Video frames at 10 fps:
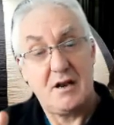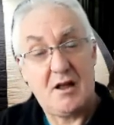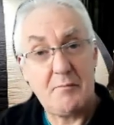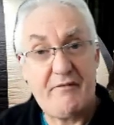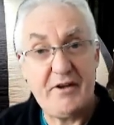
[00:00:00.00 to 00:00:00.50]

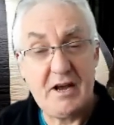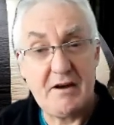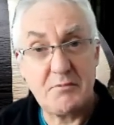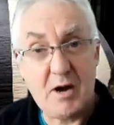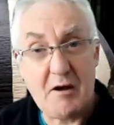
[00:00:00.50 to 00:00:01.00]
like my
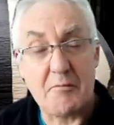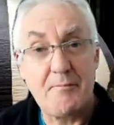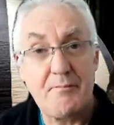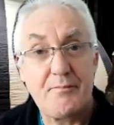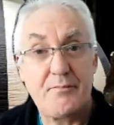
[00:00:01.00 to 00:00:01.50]
video as
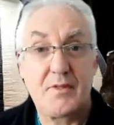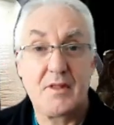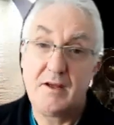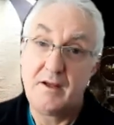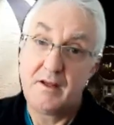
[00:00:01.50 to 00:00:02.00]
well.
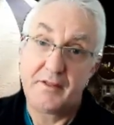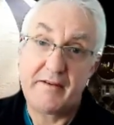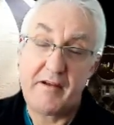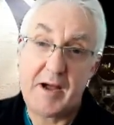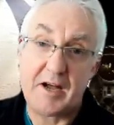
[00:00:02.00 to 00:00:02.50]

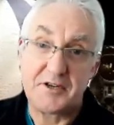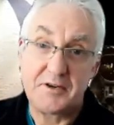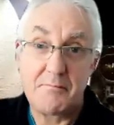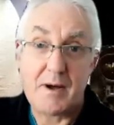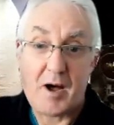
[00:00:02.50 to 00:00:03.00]
Thank you very
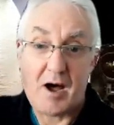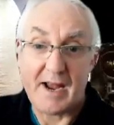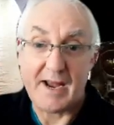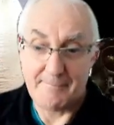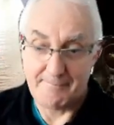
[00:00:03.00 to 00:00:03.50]
much. Bye
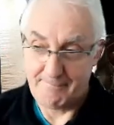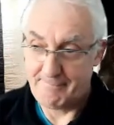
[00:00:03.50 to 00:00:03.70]
bye.